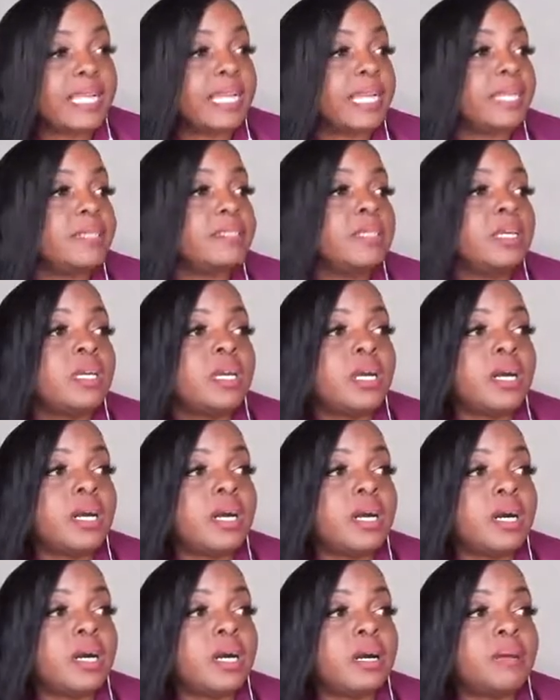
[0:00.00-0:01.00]
And
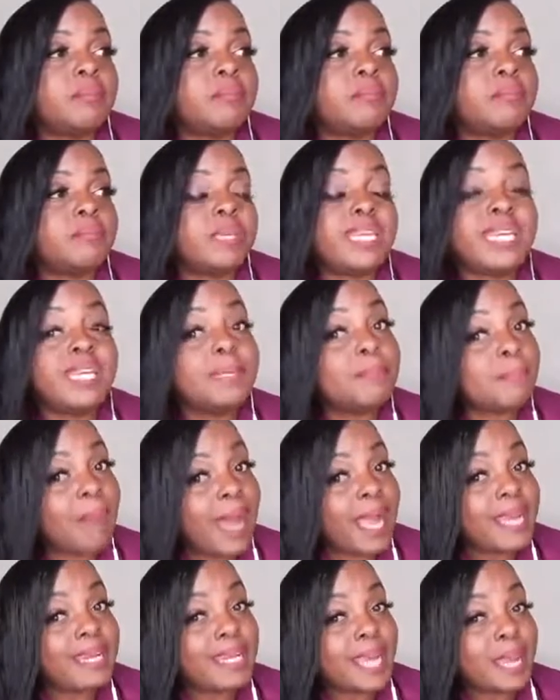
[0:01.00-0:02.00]
he
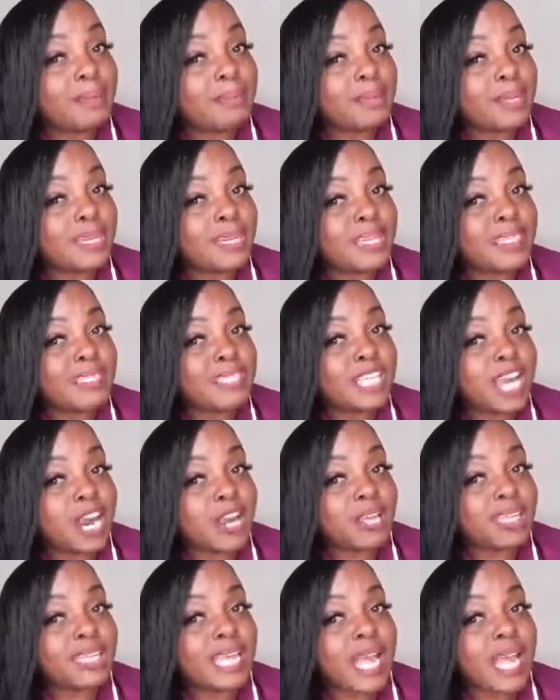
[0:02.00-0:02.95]
might not be entirely